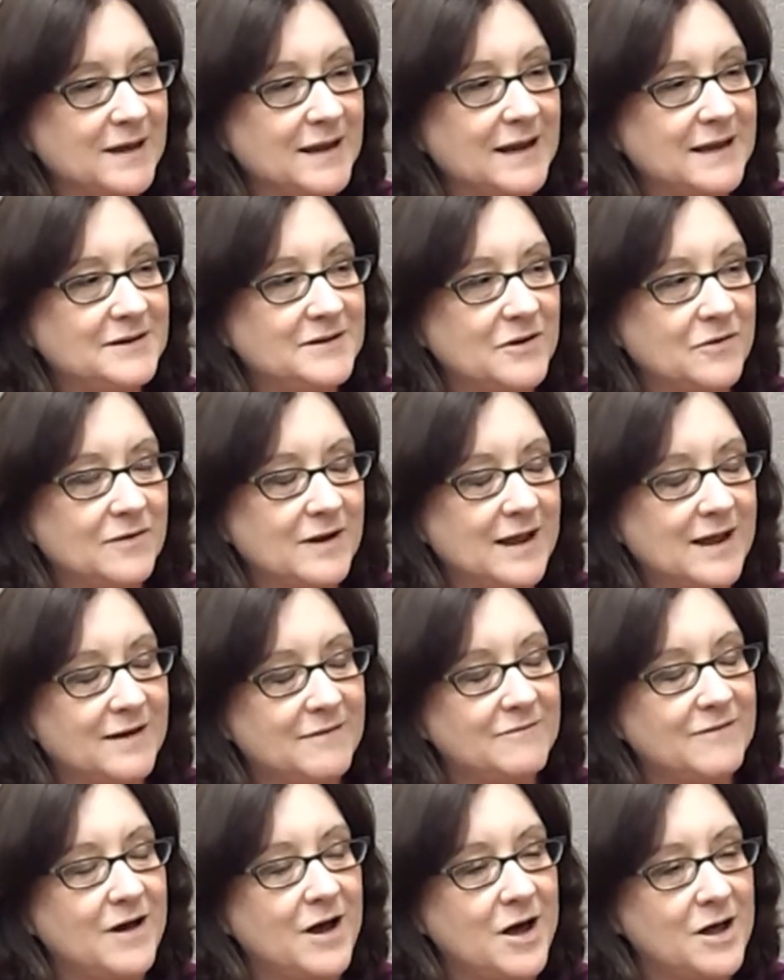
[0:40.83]
but I don't
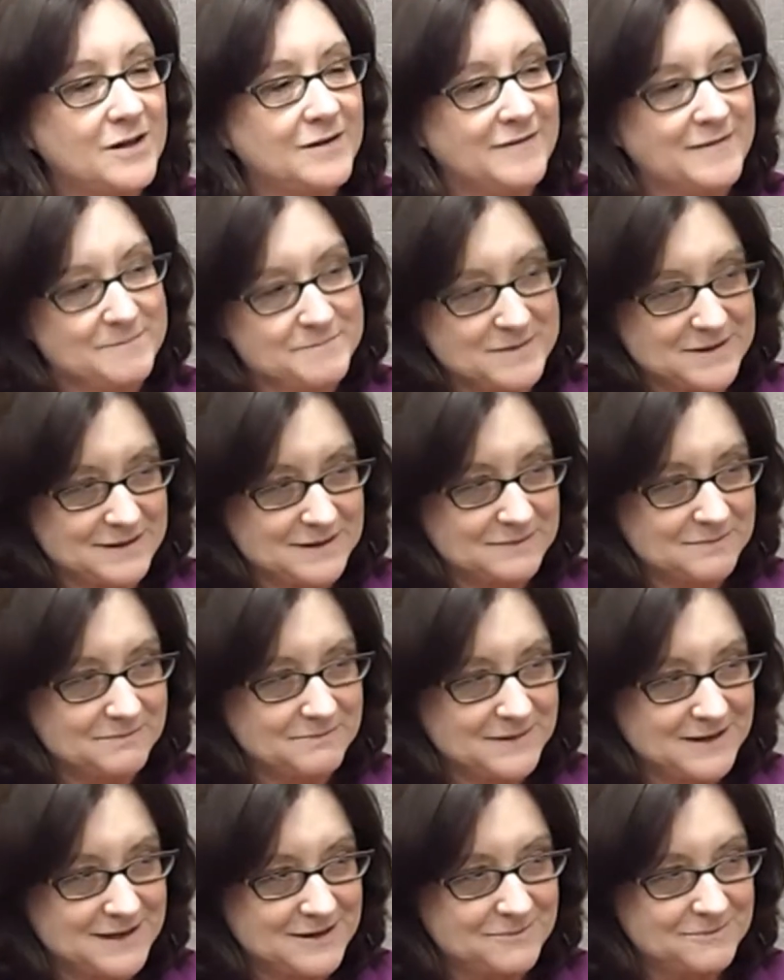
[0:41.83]
have all that
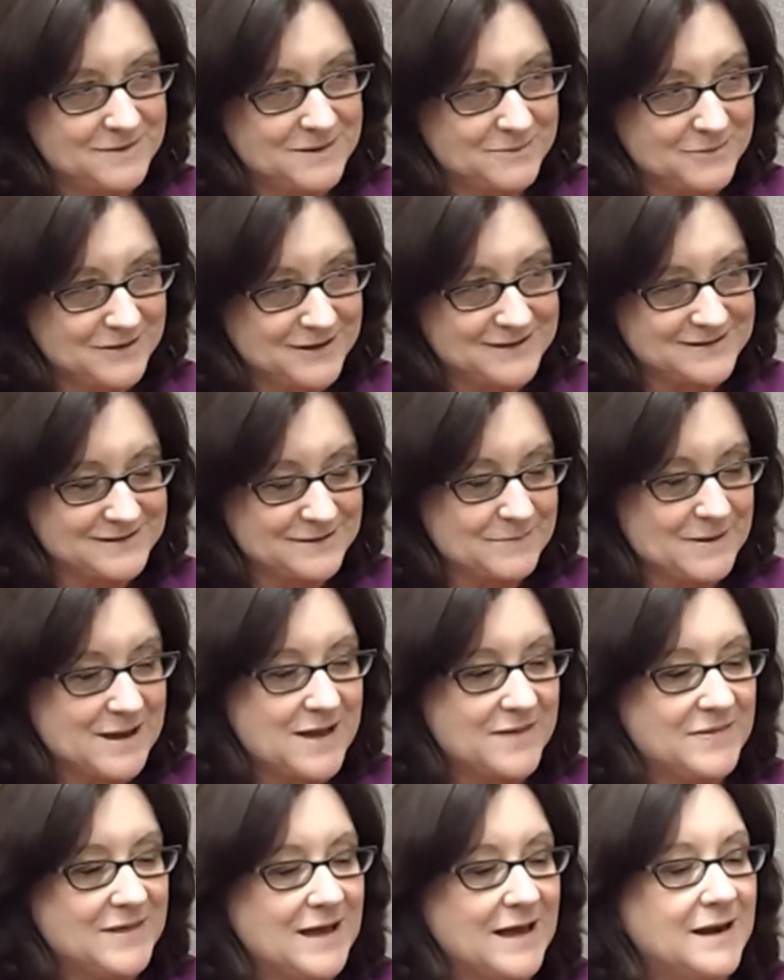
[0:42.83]
many memories
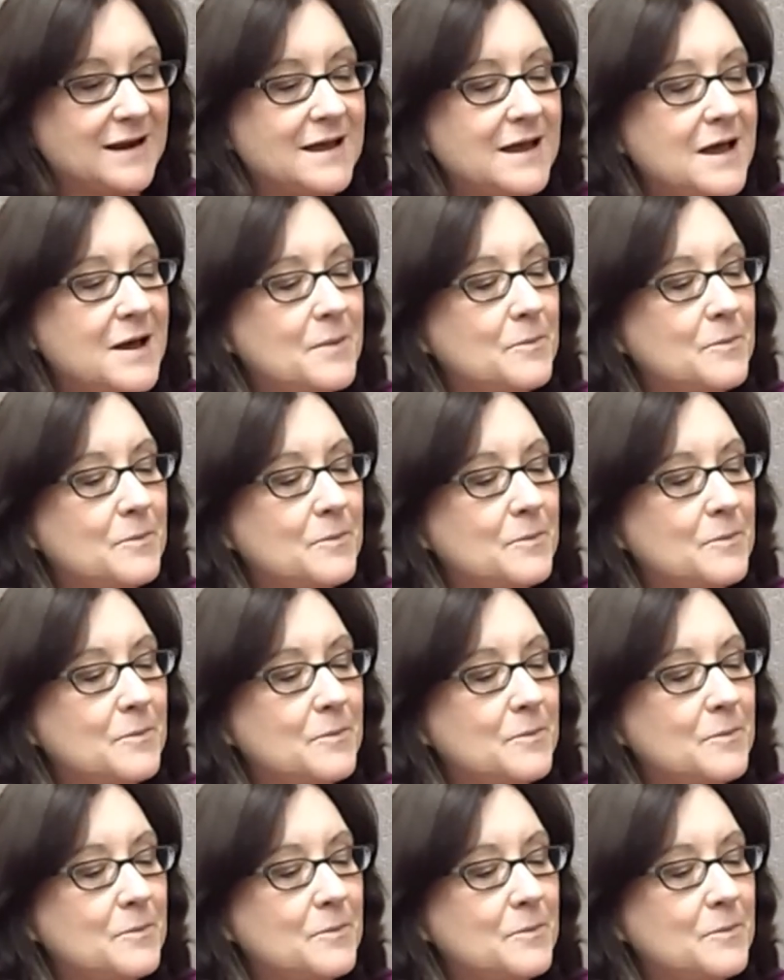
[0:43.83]
about that.